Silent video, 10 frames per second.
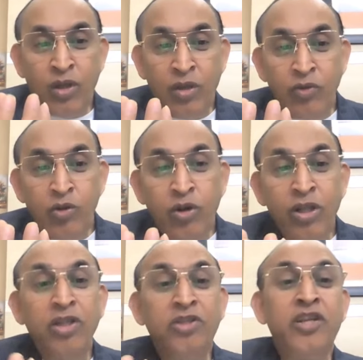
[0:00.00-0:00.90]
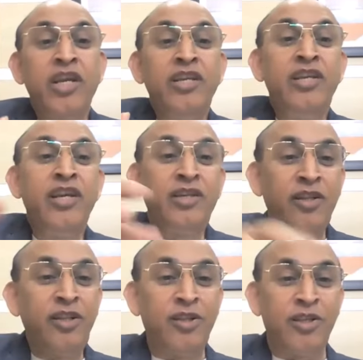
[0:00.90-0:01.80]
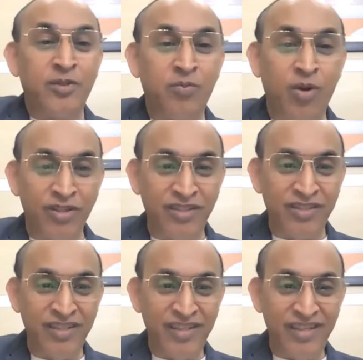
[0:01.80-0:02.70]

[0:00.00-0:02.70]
give you a retaliatory response.